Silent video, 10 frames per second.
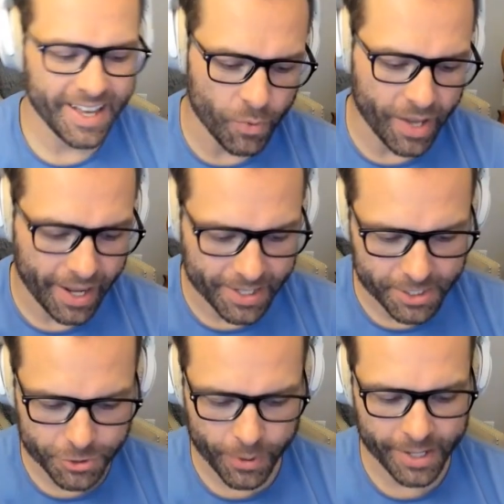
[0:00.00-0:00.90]
We got
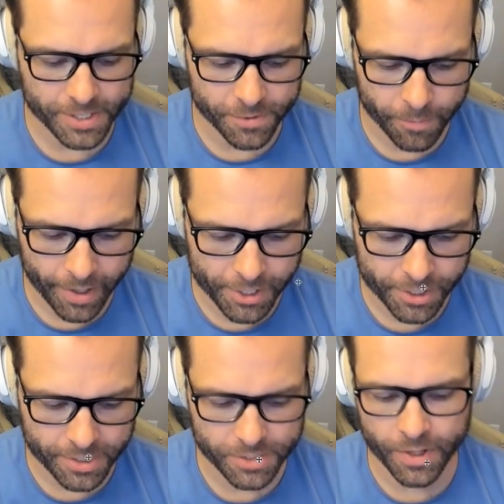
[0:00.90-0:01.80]
into
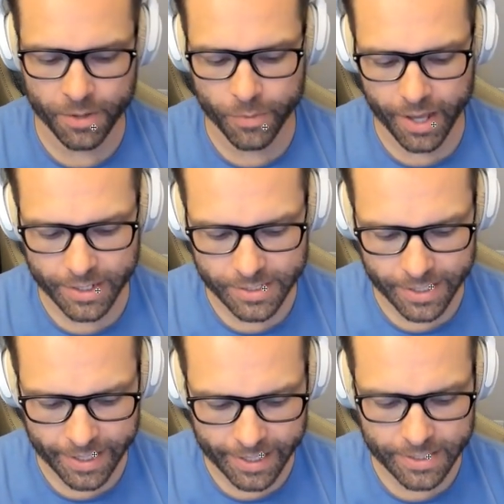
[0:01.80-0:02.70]
transformations and we got into
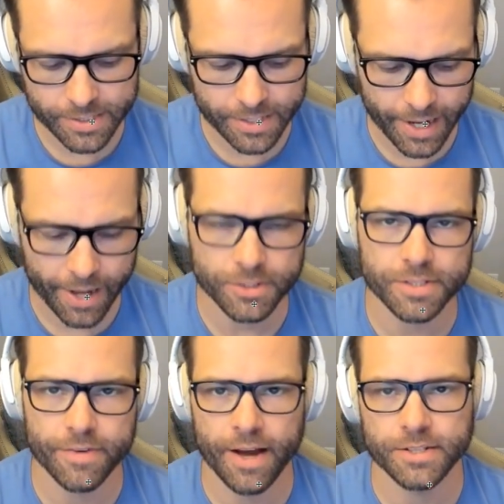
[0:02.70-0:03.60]
the ins and
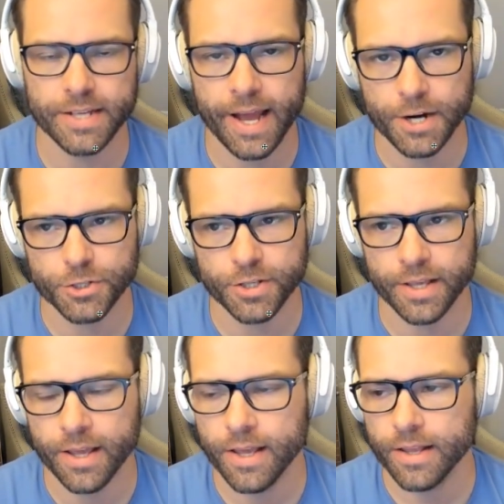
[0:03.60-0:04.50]
outs of how to
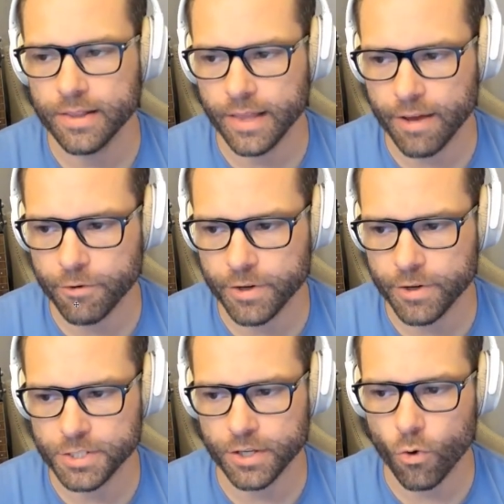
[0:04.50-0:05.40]
actually
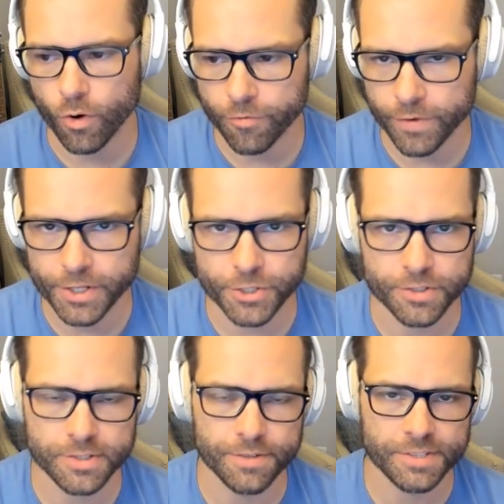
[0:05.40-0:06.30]
leverage the core
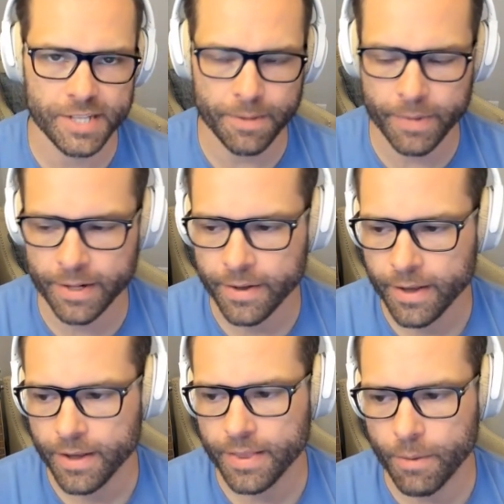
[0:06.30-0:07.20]
features of Segment.
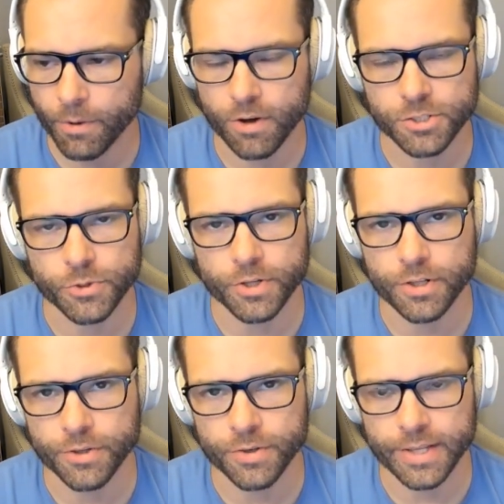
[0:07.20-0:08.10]
That would also
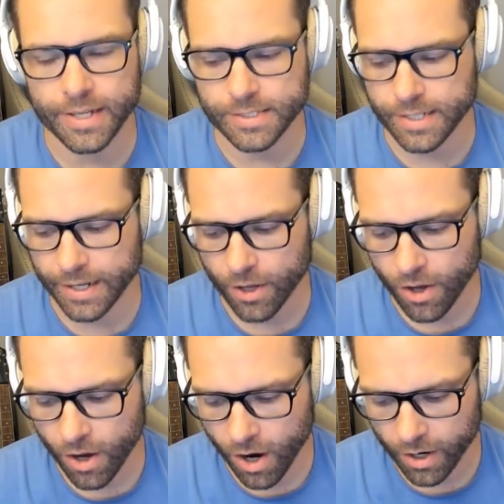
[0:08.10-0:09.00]
include things like
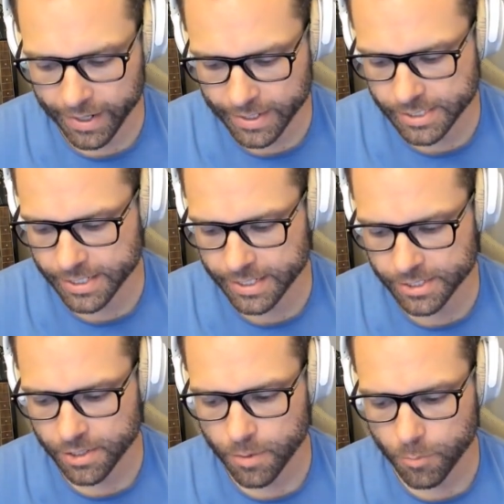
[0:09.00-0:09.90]

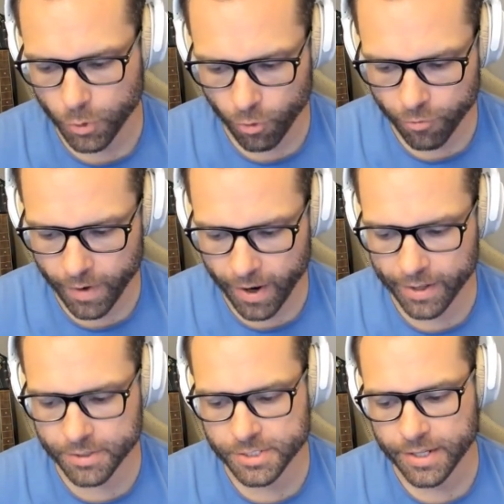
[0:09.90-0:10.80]
audiences,
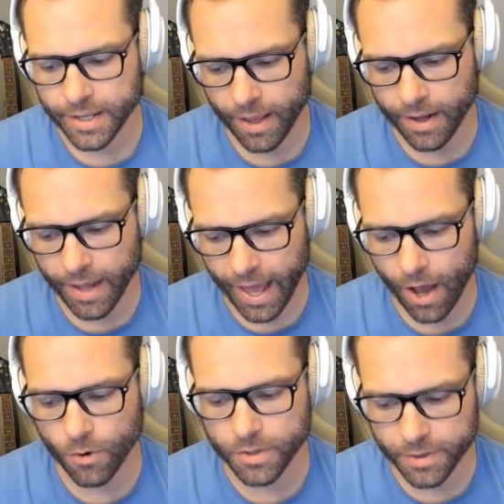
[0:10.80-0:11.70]
profiles, and
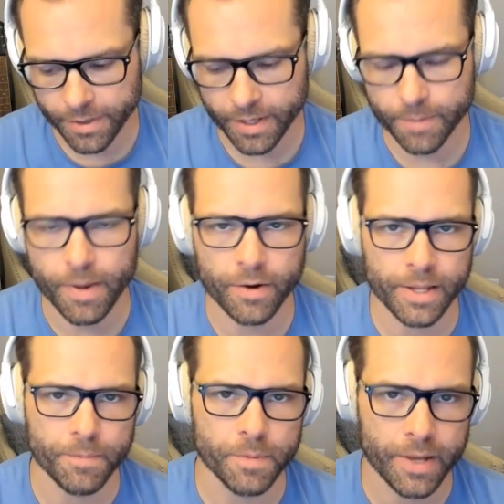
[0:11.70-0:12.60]
how to think about
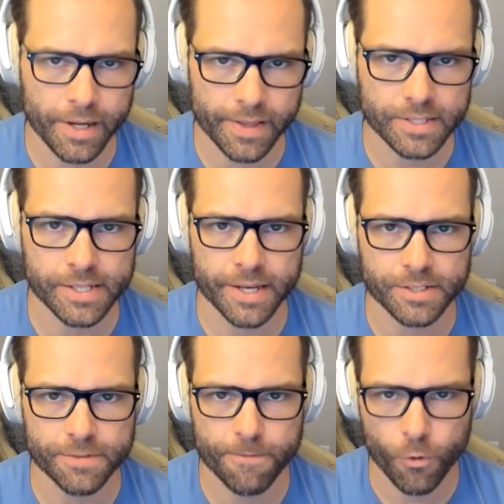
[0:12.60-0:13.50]
implementing these
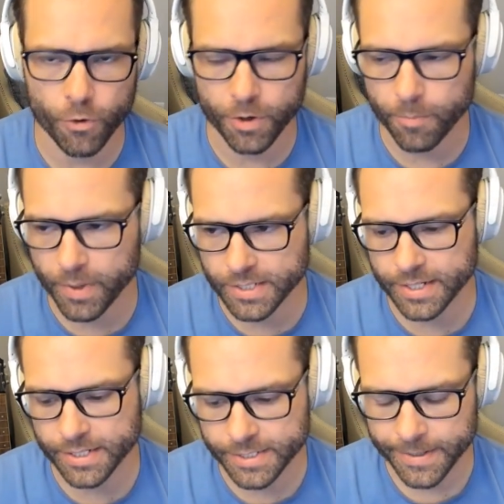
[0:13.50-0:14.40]
things for your
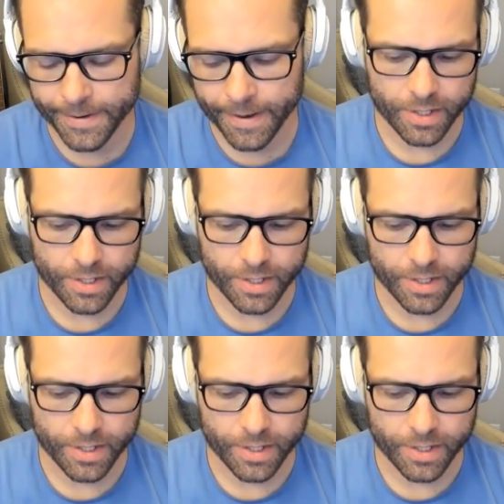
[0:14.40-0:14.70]
business.